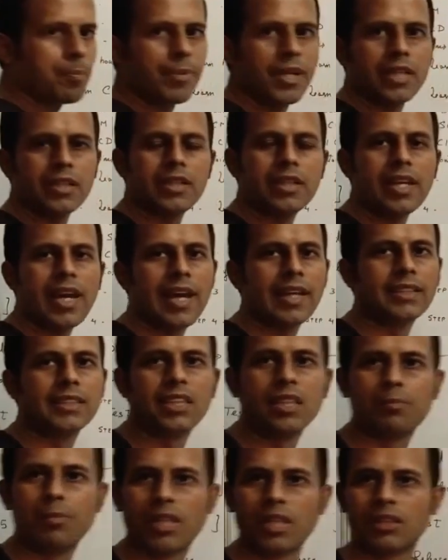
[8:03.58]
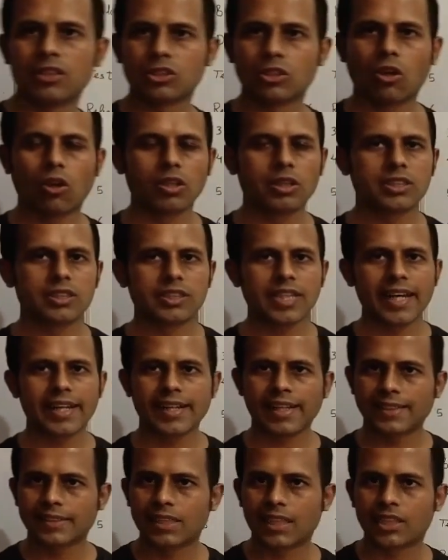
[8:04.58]
Puppet, Ansible, Salt
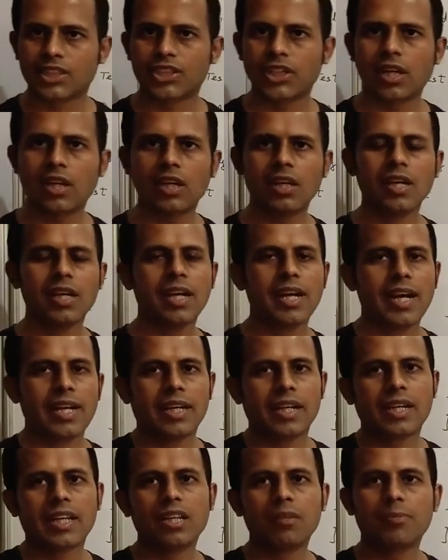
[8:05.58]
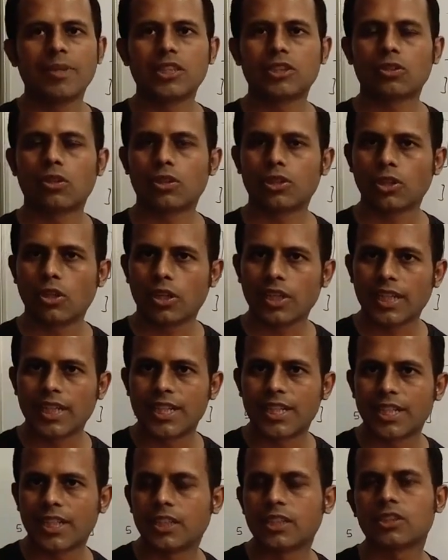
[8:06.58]
Stack, etc. And again, based on your
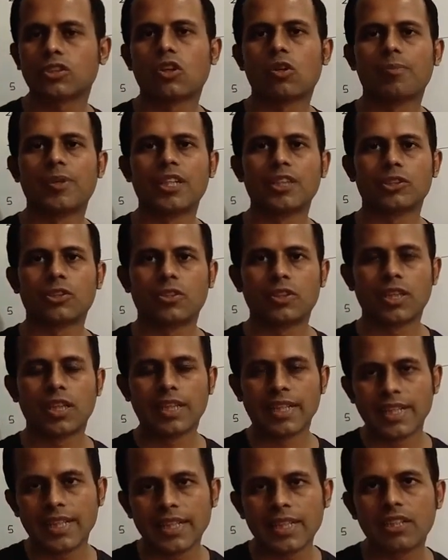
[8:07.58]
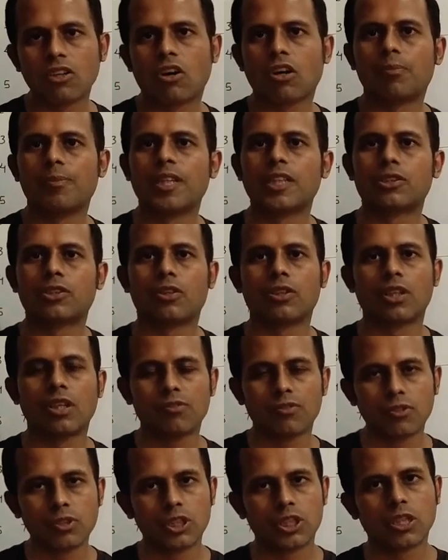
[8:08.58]
interest or based on the need or based on
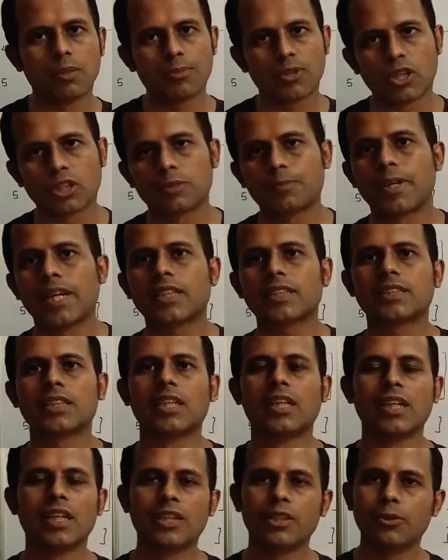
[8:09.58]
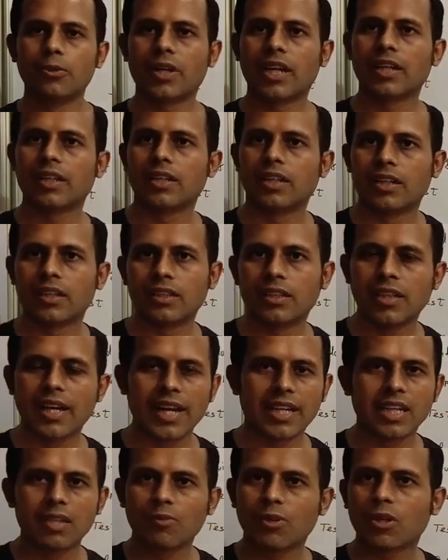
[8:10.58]
the future prospects, you can
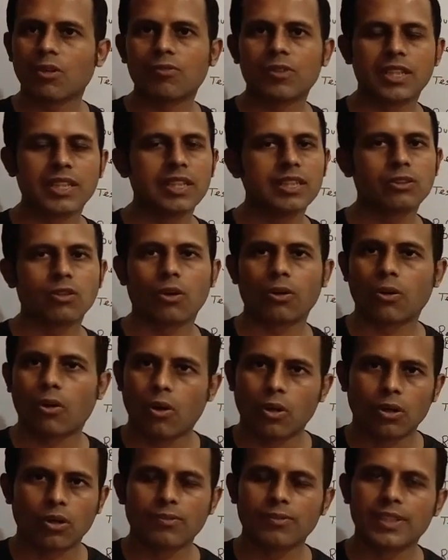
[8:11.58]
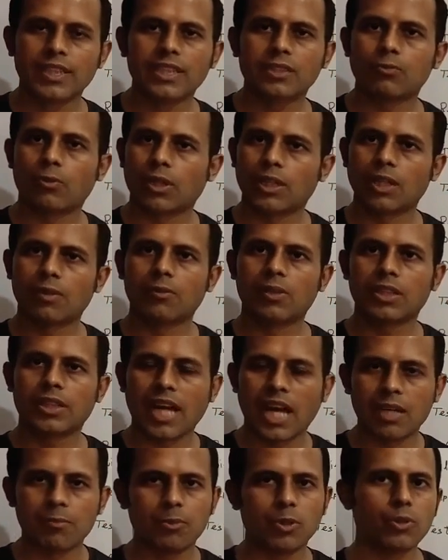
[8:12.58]
learn any one of these or all of these, whatever
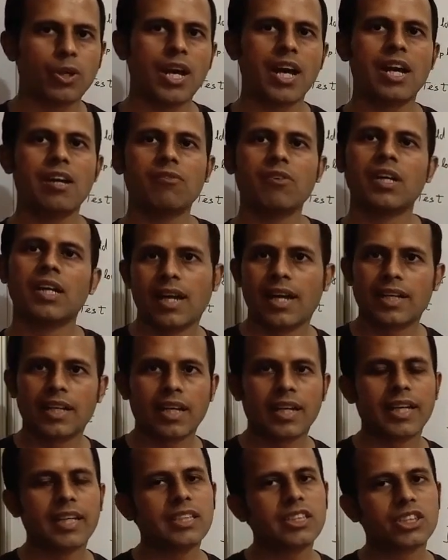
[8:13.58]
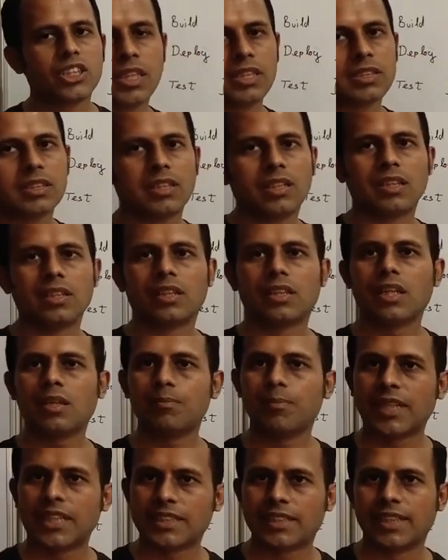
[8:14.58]
time you have. And again, just learn the
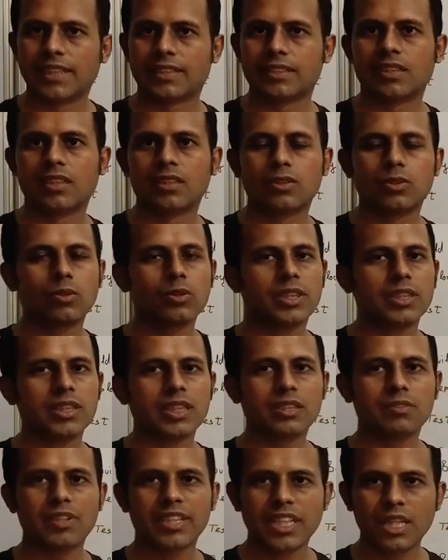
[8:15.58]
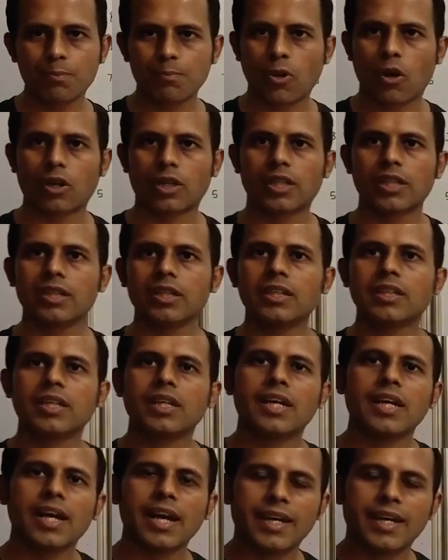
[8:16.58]
basics. So this is very important.